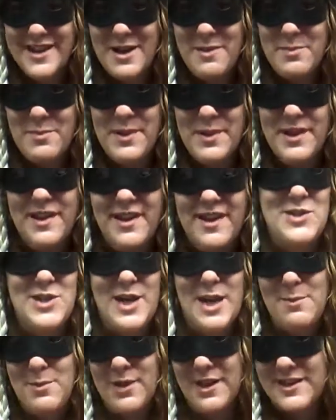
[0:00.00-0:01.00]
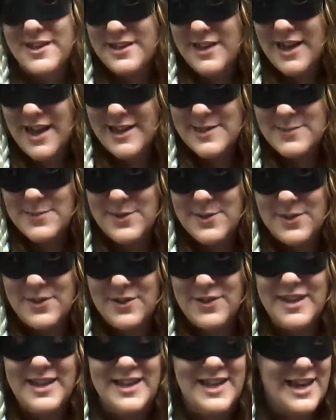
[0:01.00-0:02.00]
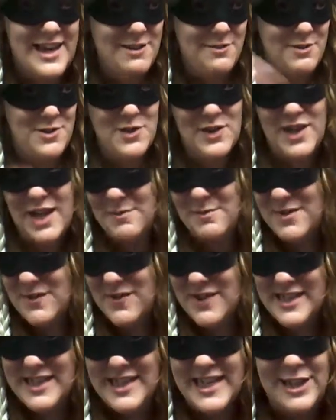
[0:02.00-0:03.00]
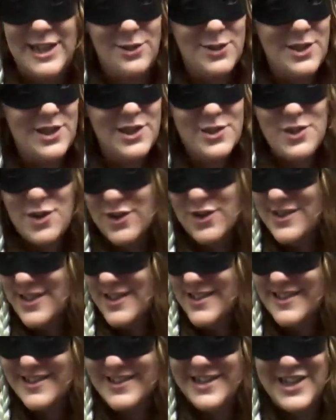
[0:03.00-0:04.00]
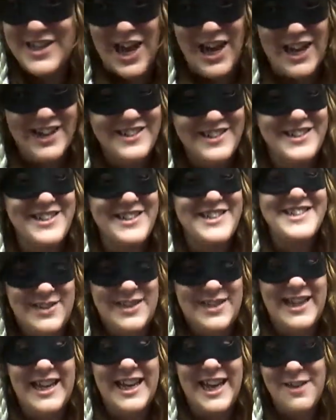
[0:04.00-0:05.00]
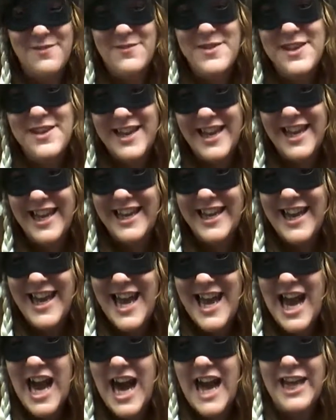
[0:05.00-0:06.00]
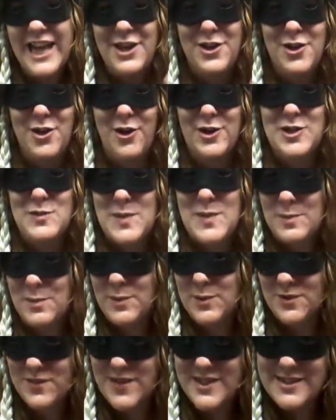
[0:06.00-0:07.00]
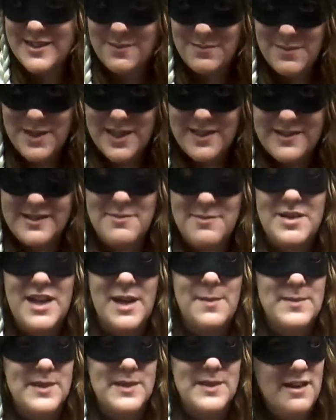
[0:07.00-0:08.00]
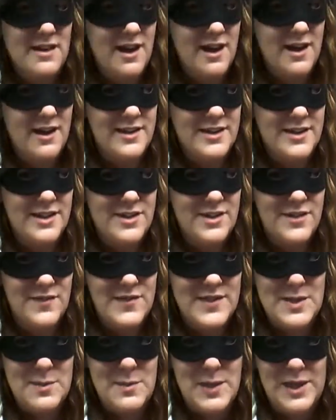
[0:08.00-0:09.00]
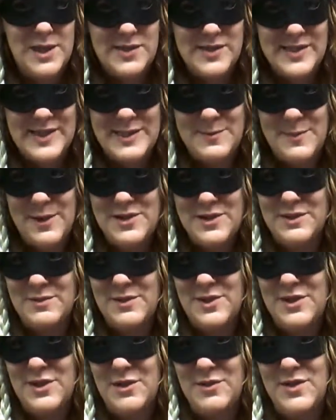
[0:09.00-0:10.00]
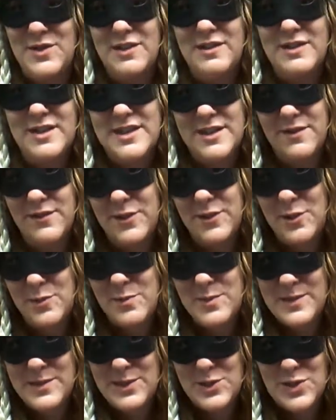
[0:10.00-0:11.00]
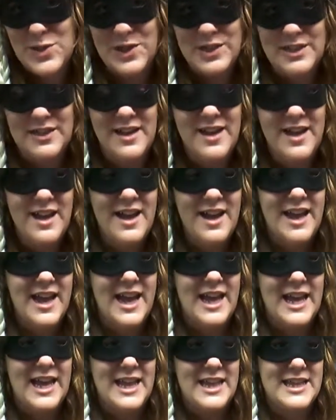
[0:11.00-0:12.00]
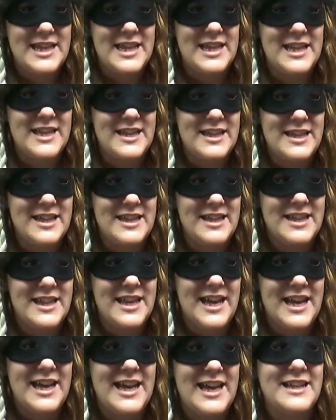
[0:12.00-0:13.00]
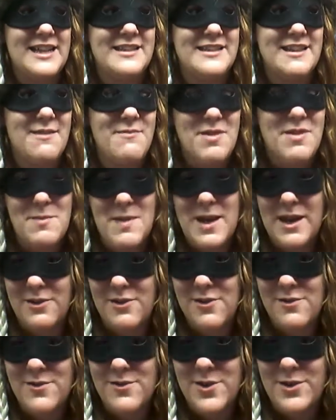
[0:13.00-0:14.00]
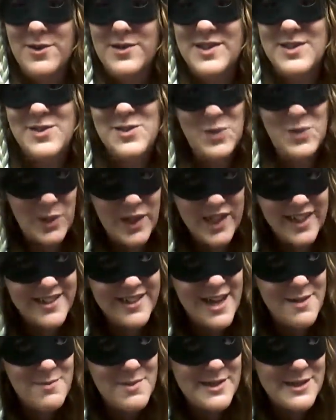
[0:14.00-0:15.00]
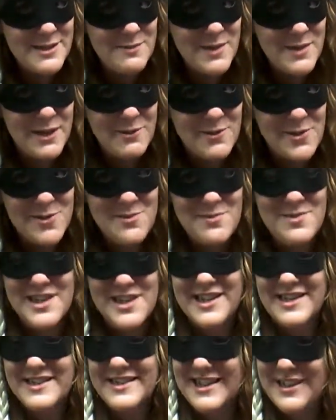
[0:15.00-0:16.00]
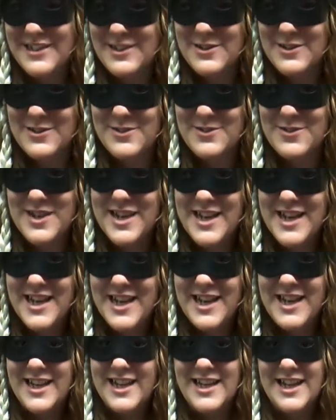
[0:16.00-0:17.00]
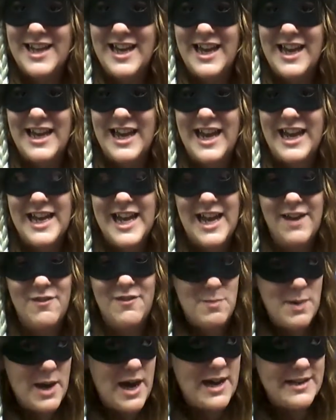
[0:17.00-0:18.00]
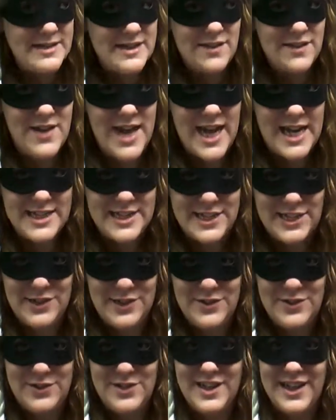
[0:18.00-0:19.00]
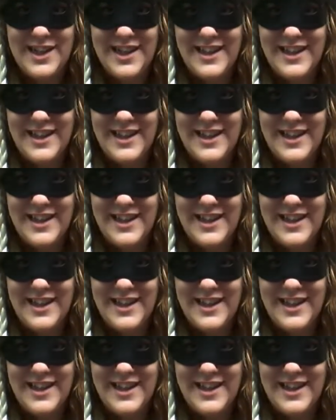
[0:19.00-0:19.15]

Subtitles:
up, which I brought to the hospital, and anyone who came to visit, including the nurses and the doctors. Like, I feel like I encourage people to visit me. Sometimes it's hard to visit patients, especially when you know they're in a difficult position, and I think that some of the medical folks enjoyed coming to my room because they knew that I'd have a positive attitude,